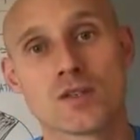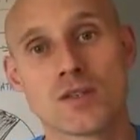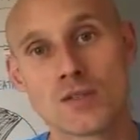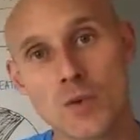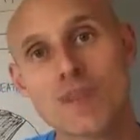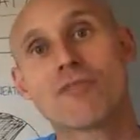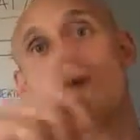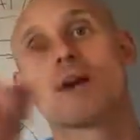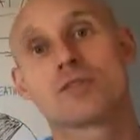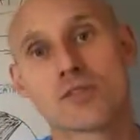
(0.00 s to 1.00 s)
So the
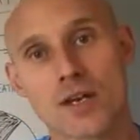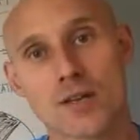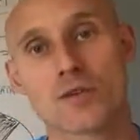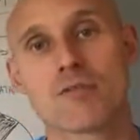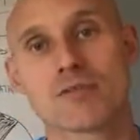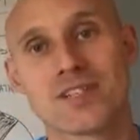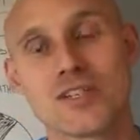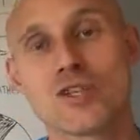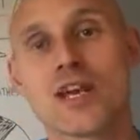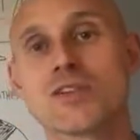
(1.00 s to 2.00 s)
24-hour cycle obviously
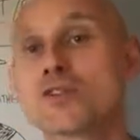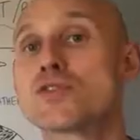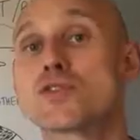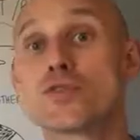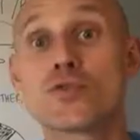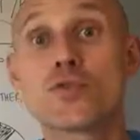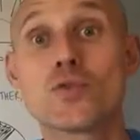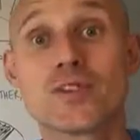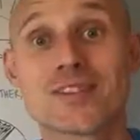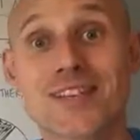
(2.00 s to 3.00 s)
changes
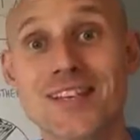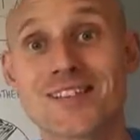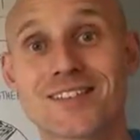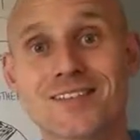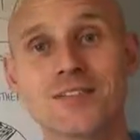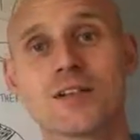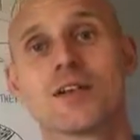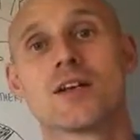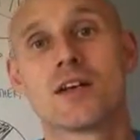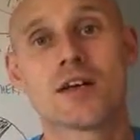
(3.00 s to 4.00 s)
through the season
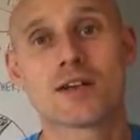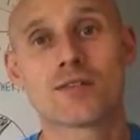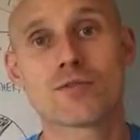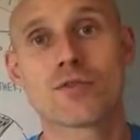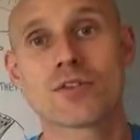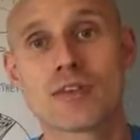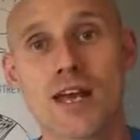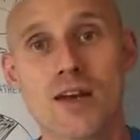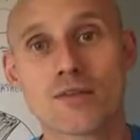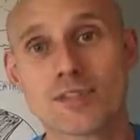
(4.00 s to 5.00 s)
and through the
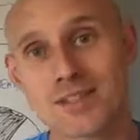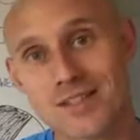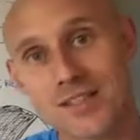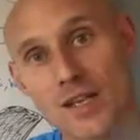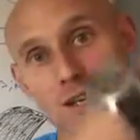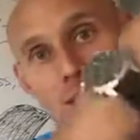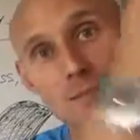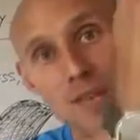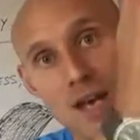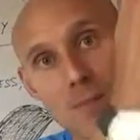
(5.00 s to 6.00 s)
day. Obviously, the sun
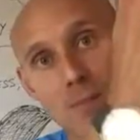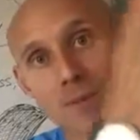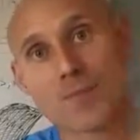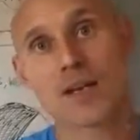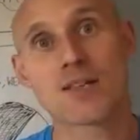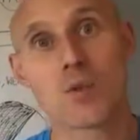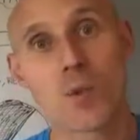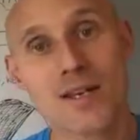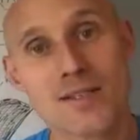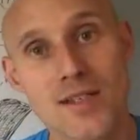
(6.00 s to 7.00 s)
comes up, and in the
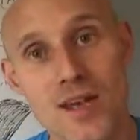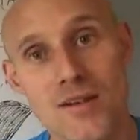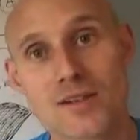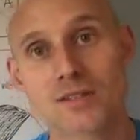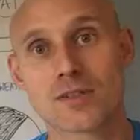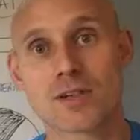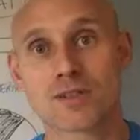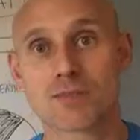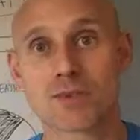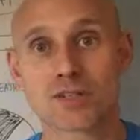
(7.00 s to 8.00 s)
winter,
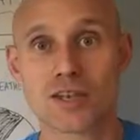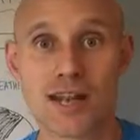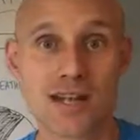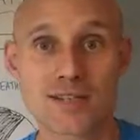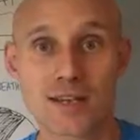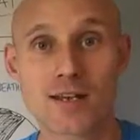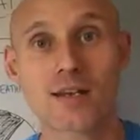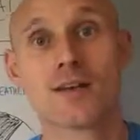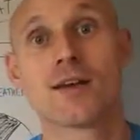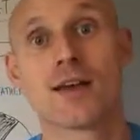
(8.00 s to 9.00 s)
it's much later
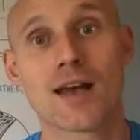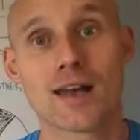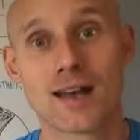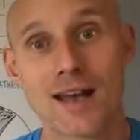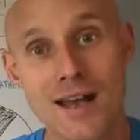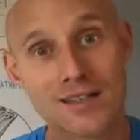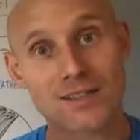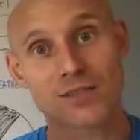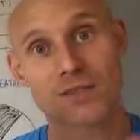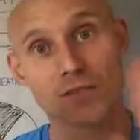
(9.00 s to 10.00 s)
and
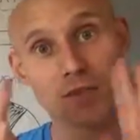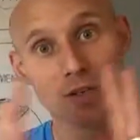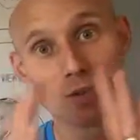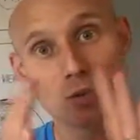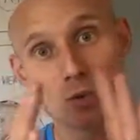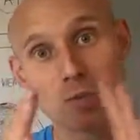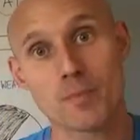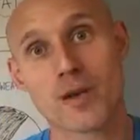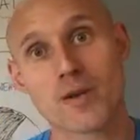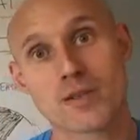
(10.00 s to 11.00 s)
lasts for a shorter
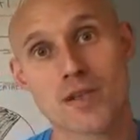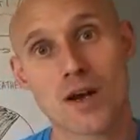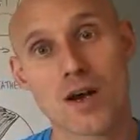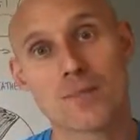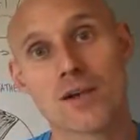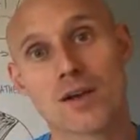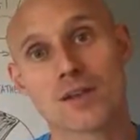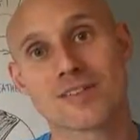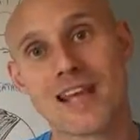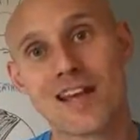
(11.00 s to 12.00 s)
period of time, and
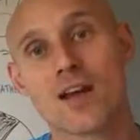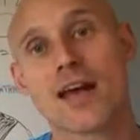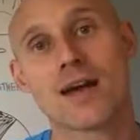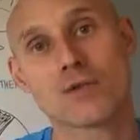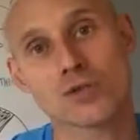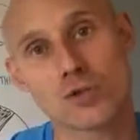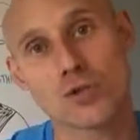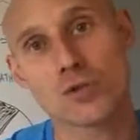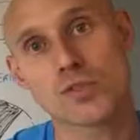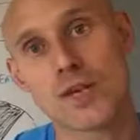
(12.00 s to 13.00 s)
our daylight hours are
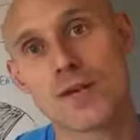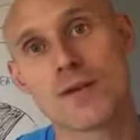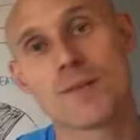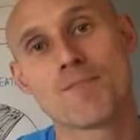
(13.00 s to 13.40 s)
shorter.